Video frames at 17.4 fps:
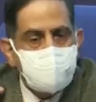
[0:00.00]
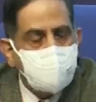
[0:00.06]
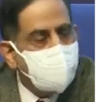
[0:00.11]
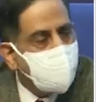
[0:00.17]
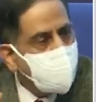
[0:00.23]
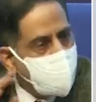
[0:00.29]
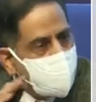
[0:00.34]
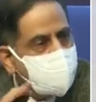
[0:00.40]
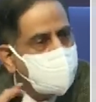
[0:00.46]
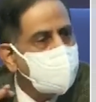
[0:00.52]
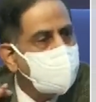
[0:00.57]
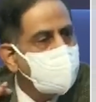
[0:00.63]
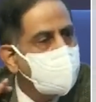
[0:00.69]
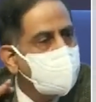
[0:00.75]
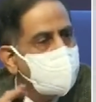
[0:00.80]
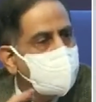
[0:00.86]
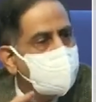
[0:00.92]

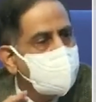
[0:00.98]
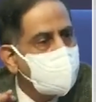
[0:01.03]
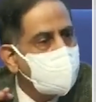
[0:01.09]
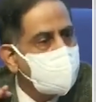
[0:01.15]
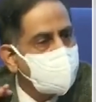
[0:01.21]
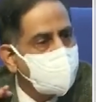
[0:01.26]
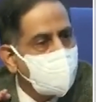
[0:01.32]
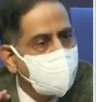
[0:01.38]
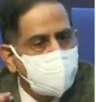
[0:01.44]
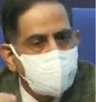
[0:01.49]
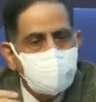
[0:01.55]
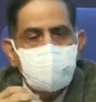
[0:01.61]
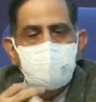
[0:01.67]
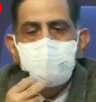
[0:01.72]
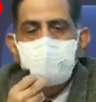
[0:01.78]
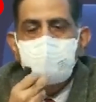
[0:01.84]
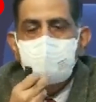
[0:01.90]
domestic interstate travel
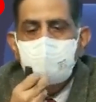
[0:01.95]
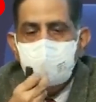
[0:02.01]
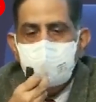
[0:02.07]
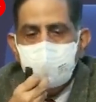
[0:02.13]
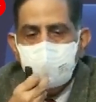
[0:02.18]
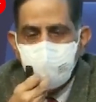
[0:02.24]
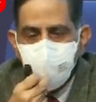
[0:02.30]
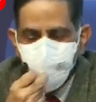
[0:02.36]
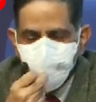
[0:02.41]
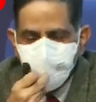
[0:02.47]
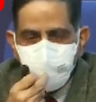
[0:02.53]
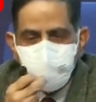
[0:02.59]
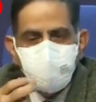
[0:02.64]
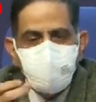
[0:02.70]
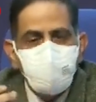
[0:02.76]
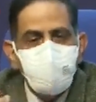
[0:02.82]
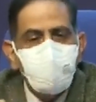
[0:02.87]

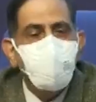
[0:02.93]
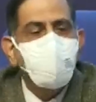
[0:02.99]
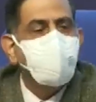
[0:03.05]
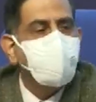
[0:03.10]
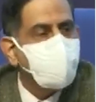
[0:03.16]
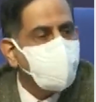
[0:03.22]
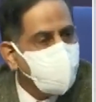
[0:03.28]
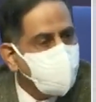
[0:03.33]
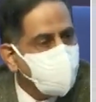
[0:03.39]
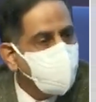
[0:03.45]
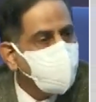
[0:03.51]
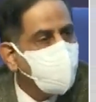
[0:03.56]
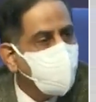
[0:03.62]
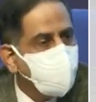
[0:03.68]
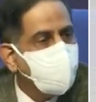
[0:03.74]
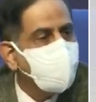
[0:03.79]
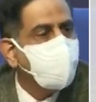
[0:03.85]
do
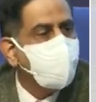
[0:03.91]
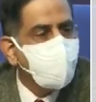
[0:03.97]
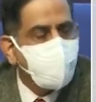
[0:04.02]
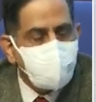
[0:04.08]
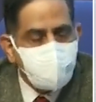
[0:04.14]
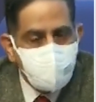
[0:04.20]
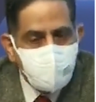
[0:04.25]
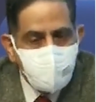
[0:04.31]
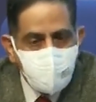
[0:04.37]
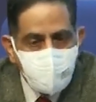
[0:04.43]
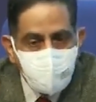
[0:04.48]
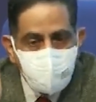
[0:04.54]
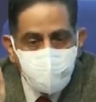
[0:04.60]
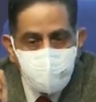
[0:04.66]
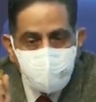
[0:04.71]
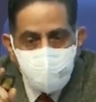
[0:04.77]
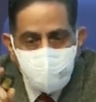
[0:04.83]
not require.
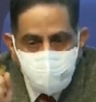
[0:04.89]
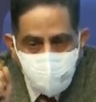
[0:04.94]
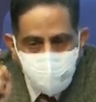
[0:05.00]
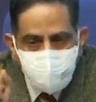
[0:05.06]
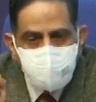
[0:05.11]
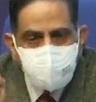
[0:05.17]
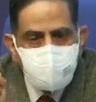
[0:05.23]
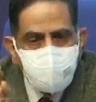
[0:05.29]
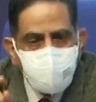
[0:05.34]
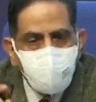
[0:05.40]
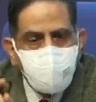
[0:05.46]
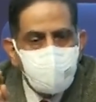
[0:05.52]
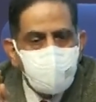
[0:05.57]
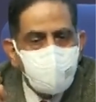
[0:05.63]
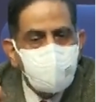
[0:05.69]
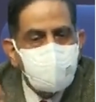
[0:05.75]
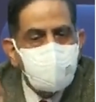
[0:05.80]
But the last
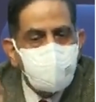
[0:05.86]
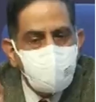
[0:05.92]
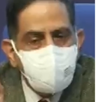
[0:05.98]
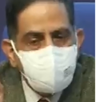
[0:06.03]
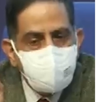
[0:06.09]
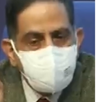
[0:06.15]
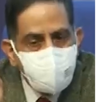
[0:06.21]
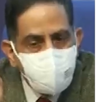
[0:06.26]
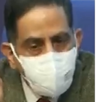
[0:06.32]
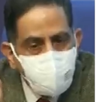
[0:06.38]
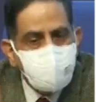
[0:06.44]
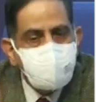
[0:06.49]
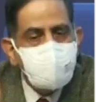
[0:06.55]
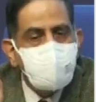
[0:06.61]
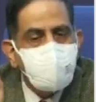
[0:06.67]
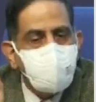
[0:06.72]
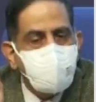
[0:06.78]
point, which is
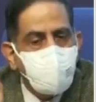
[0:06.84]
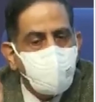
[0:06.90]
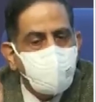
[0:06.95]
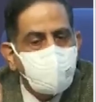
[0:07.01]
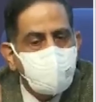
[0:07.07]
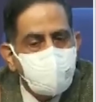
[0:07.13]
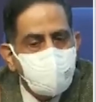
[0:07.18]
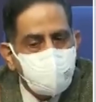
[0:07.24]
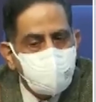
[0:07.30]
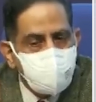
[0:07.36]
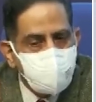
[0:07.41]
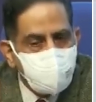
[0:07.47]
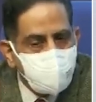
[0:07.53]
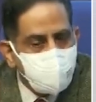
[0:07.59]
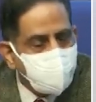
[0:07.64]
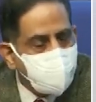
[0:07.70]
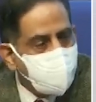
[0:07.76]
most important to
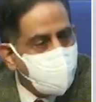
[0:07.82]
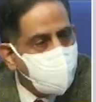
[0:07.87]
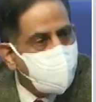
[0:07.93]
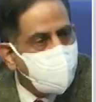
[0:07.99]
remember,